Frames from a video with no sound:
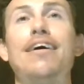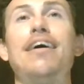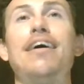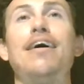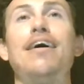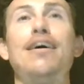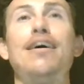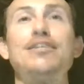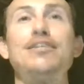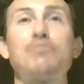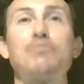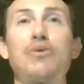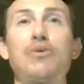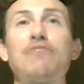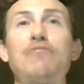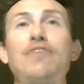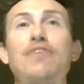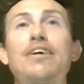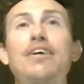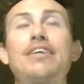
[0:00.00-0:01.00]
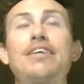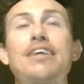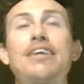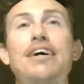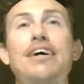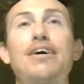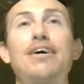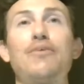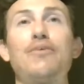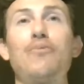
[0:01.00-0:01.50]
It's pretty funny
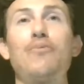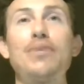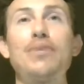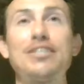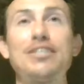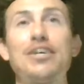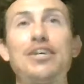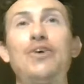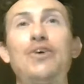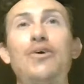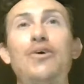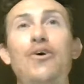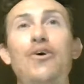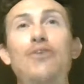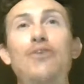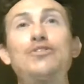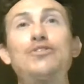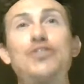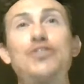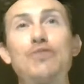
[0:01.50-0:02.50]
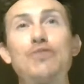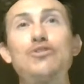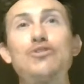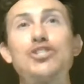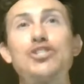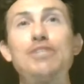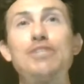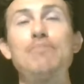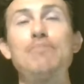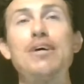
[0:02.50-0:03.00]
that we sell cars so
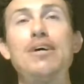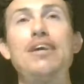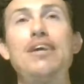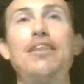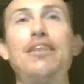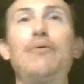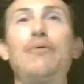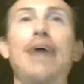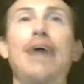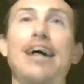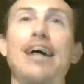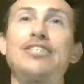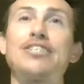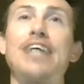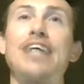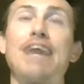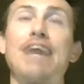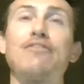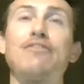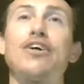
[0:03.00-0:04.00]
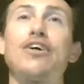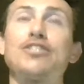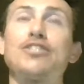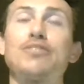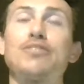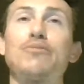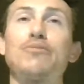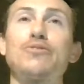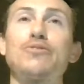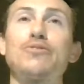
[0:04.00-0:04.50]
cheap that we actually have
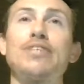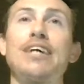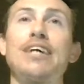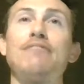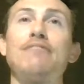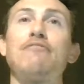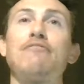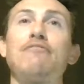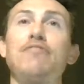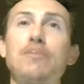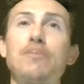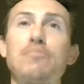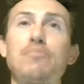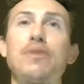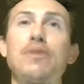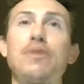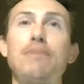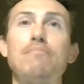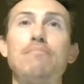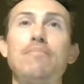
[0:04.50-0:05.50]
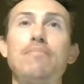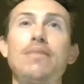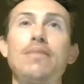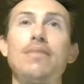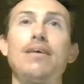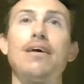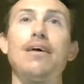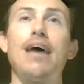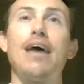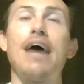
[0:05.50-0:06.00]
customers that flip them
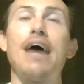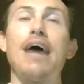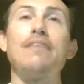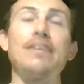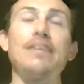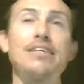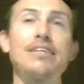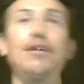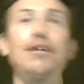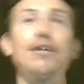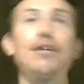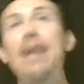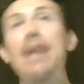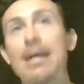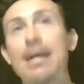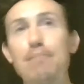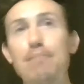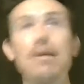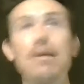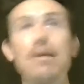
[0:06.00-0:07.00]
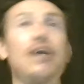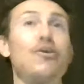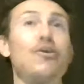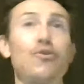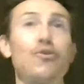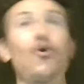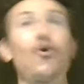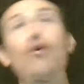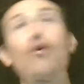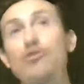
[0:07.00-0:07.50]
and then come back and
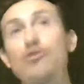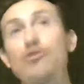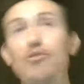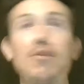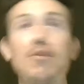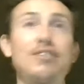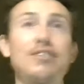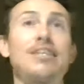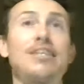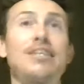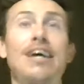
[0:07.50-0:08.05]
other cars from us.